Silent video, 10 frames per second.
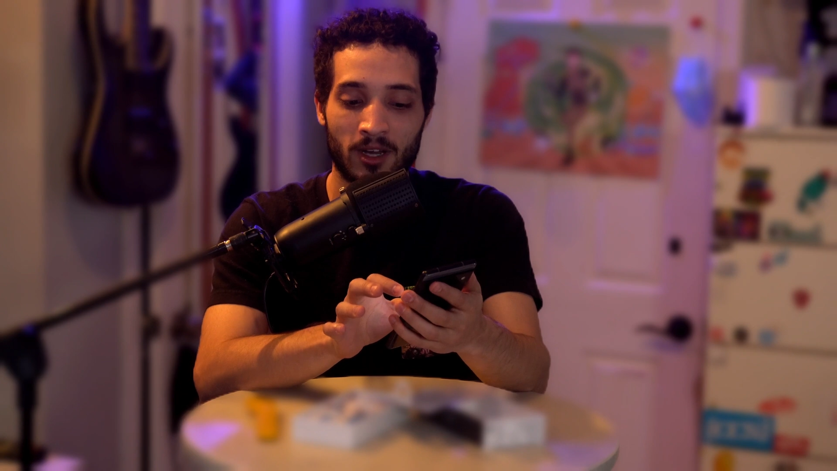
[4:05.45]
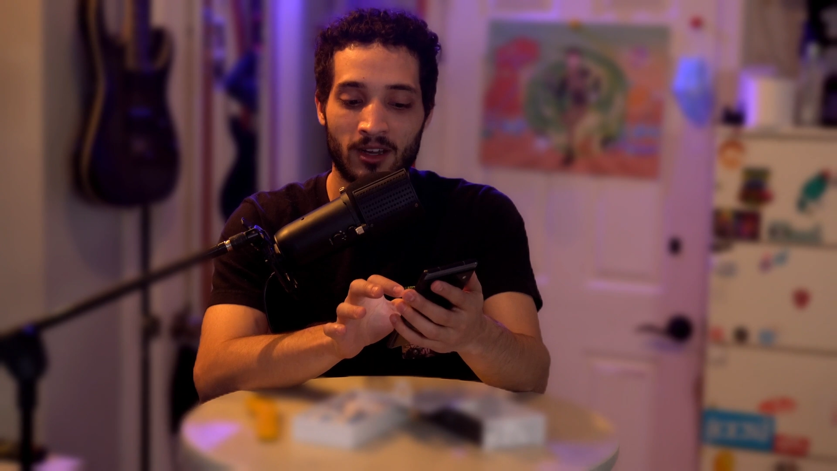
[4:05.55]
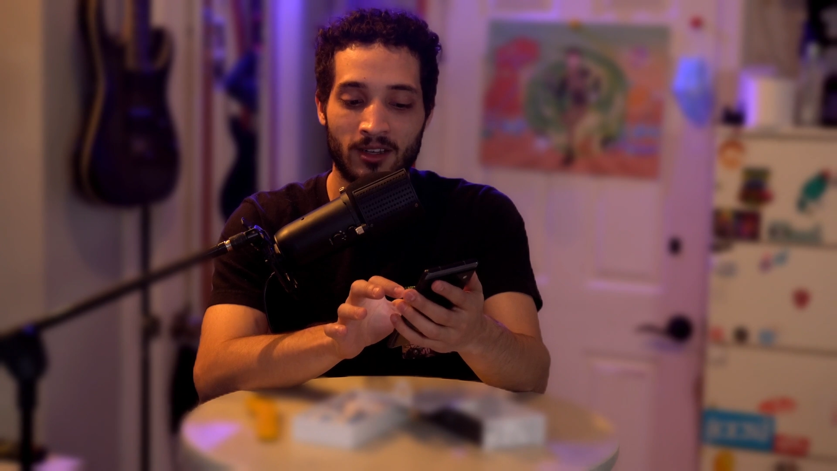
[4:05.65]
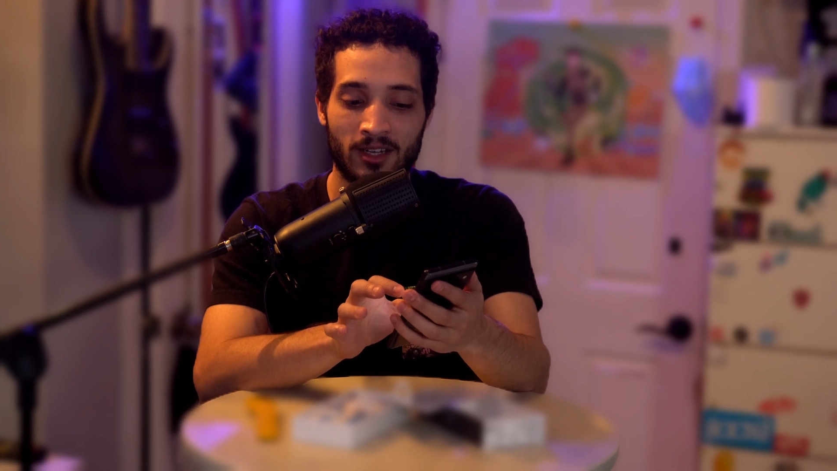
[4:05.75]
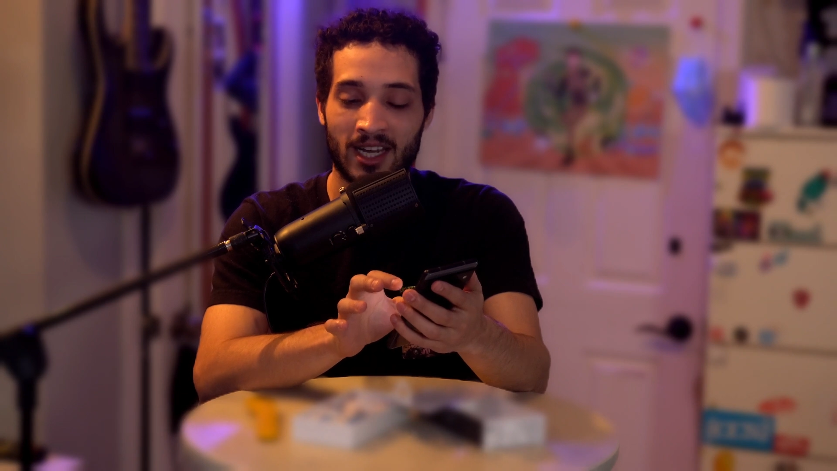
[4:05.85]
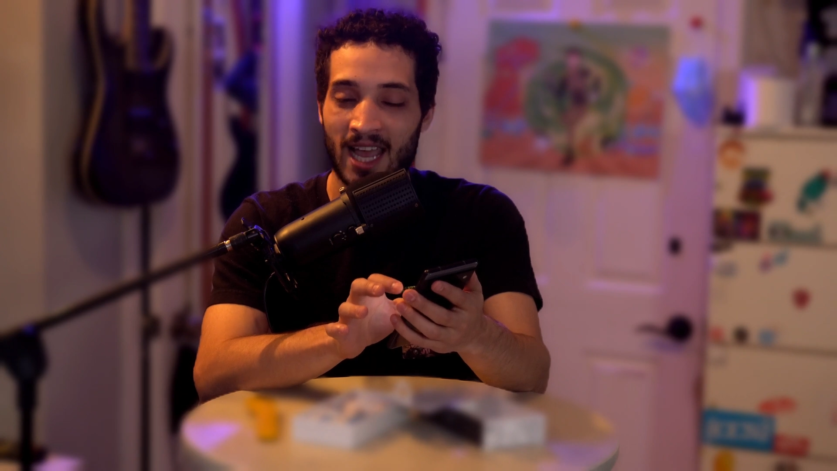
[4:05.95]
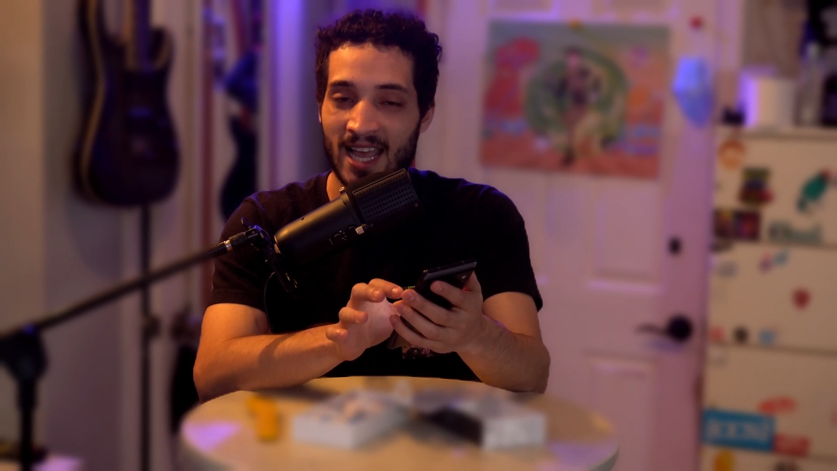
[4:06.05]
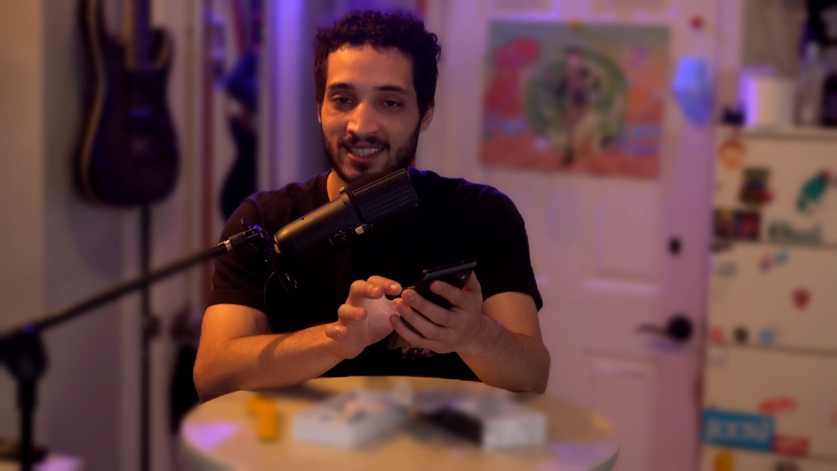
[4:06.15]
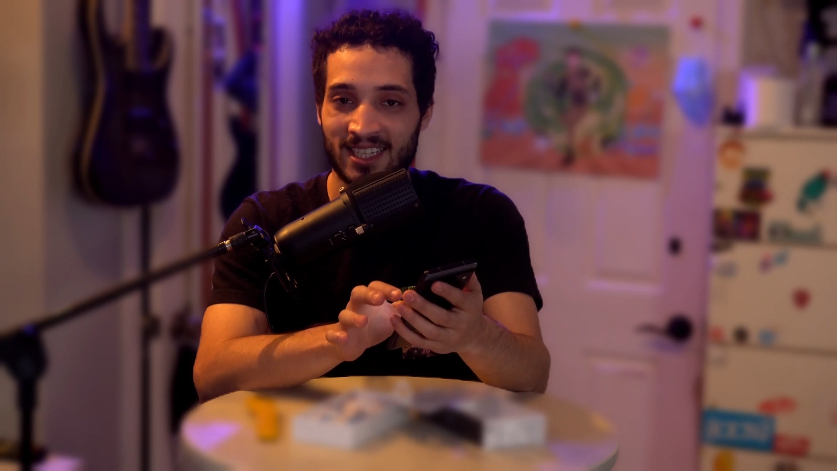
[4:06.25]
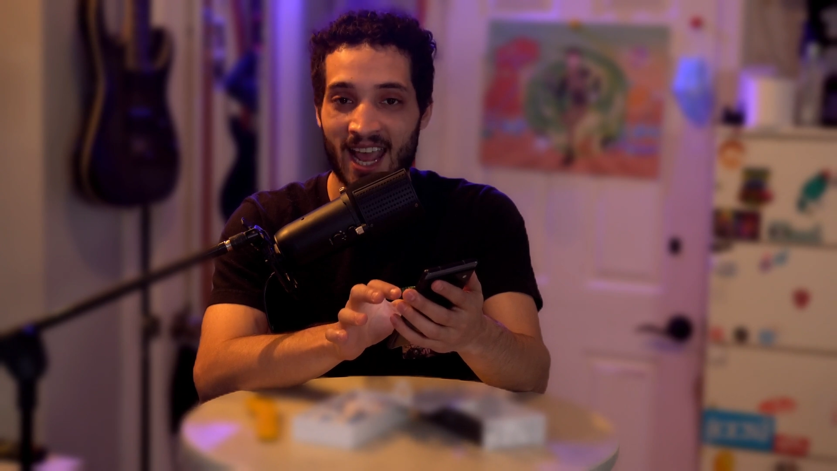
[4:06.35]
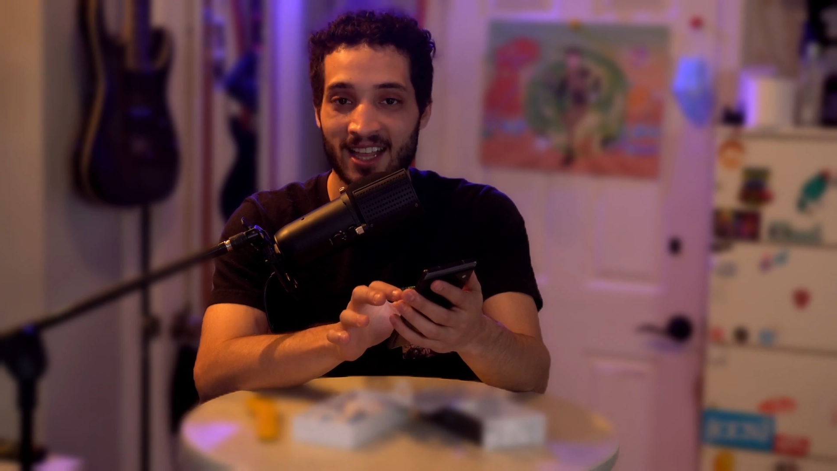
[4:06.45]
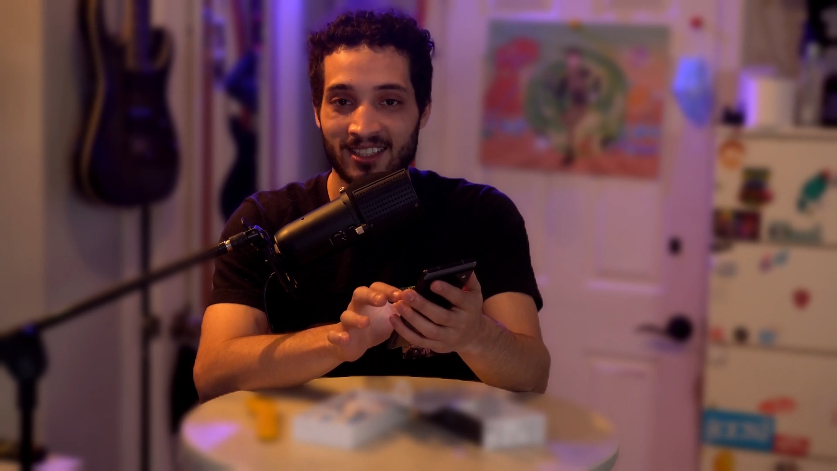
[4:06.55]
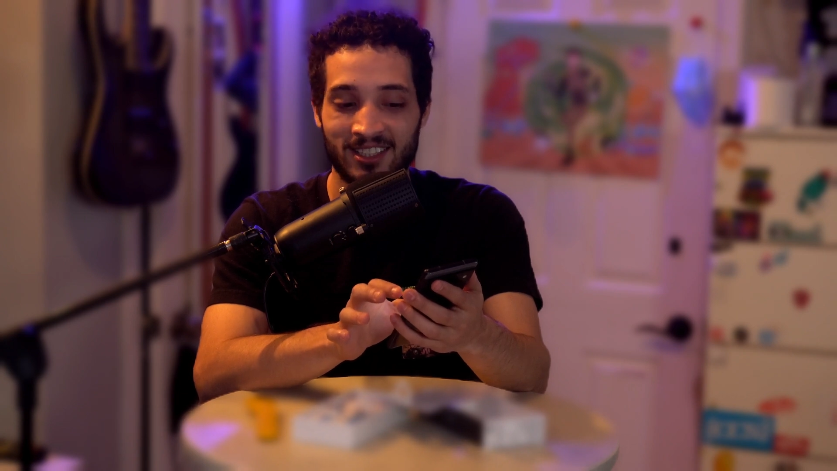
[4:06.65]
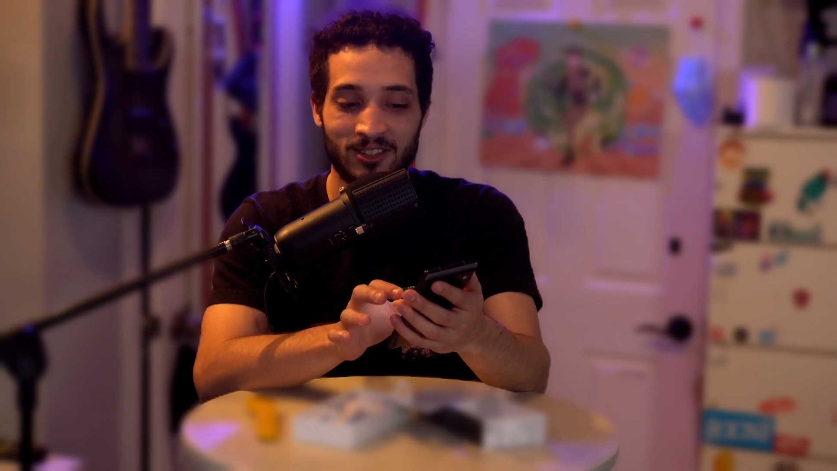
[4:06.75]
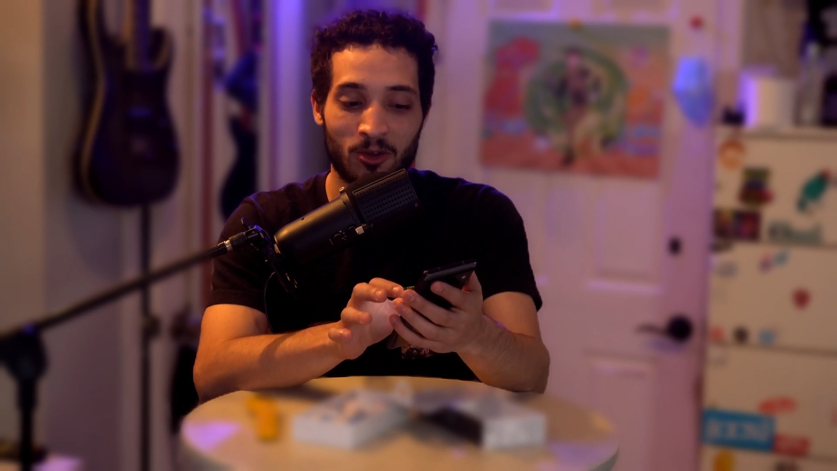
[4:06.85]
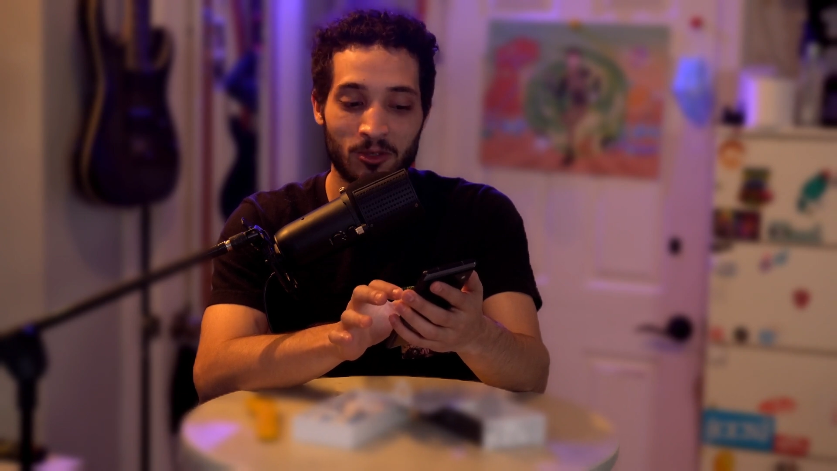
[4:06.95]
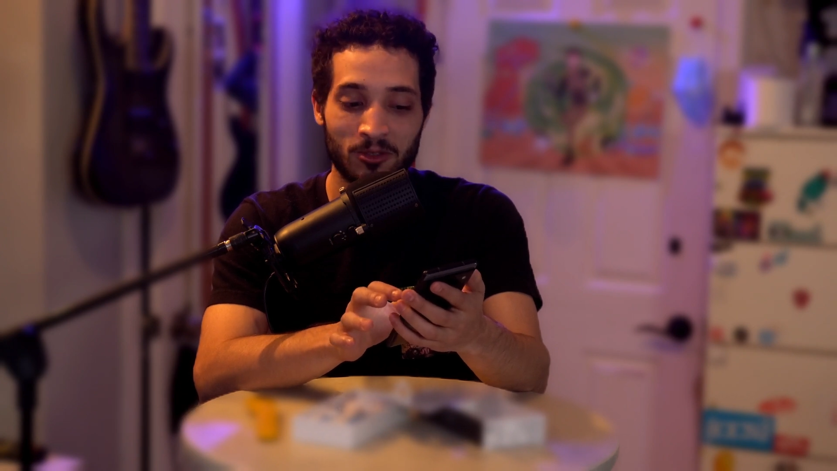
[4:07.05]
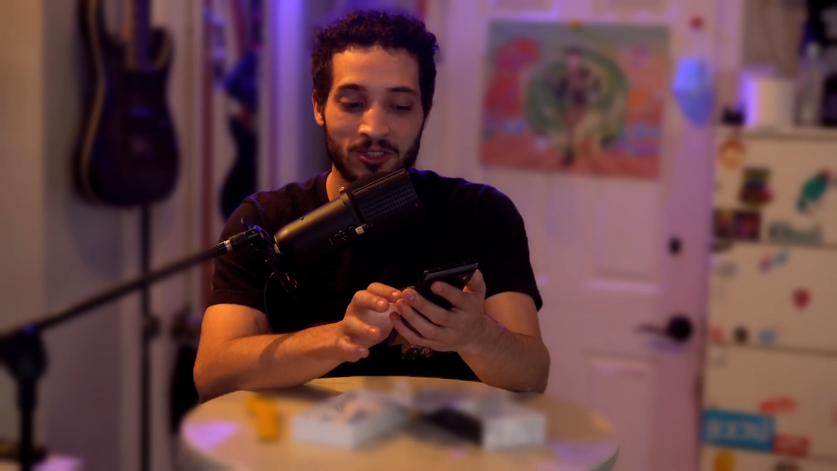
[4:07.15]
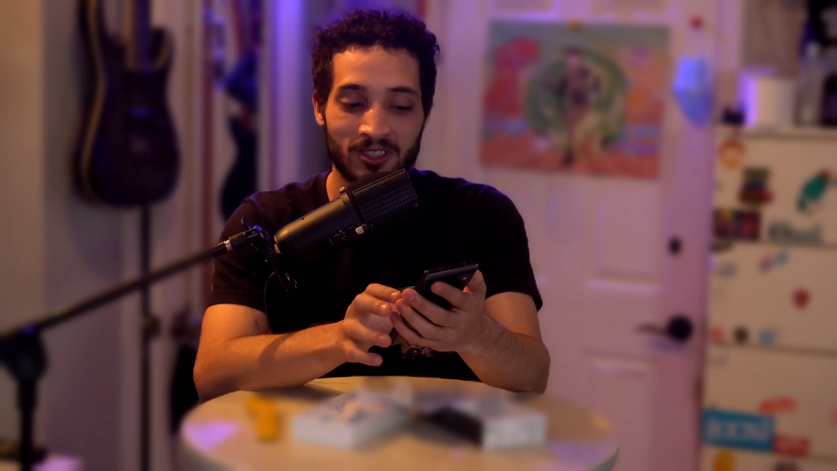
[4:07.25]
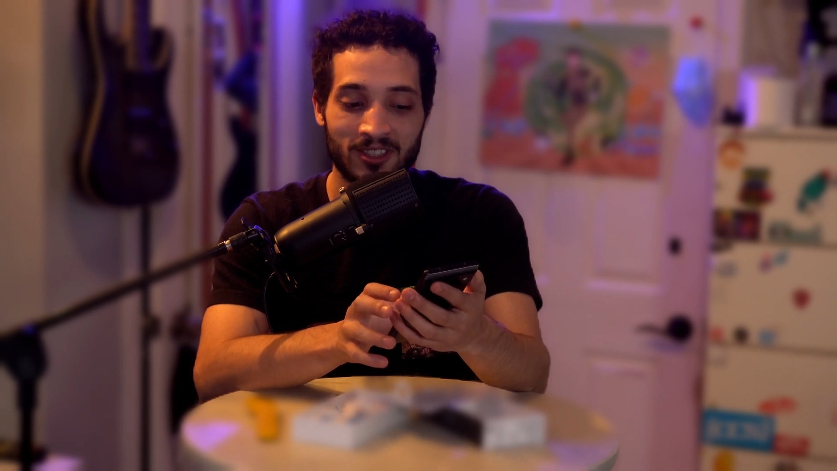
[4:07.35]
as a Galaxy Note
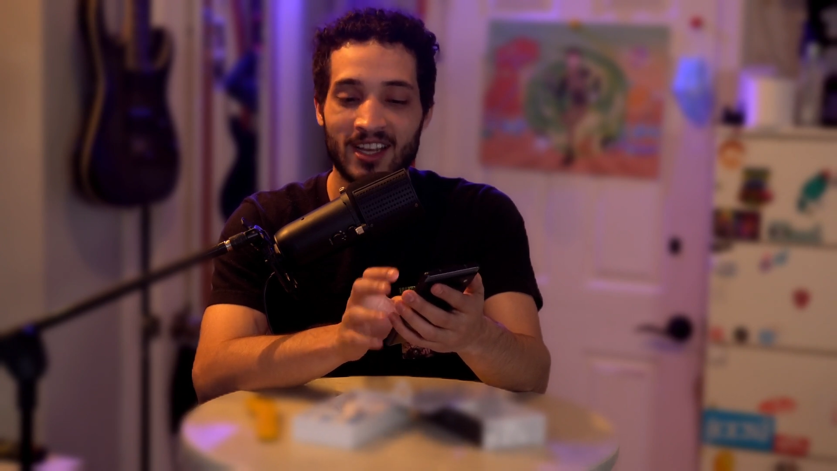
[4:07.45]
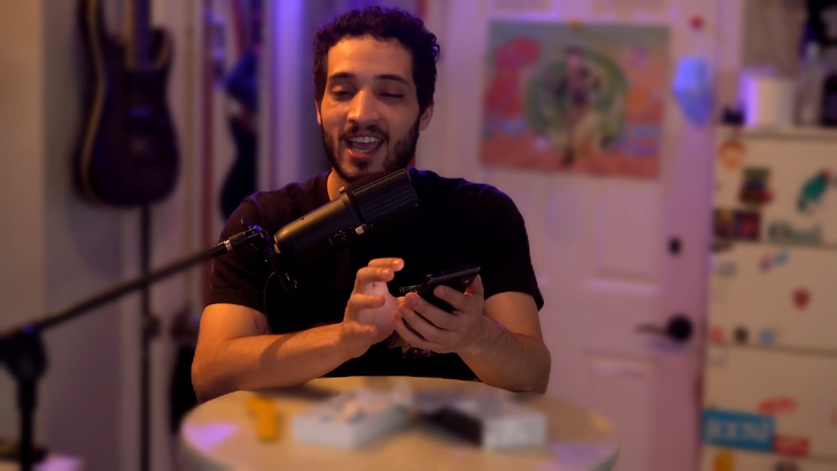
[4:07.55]
user.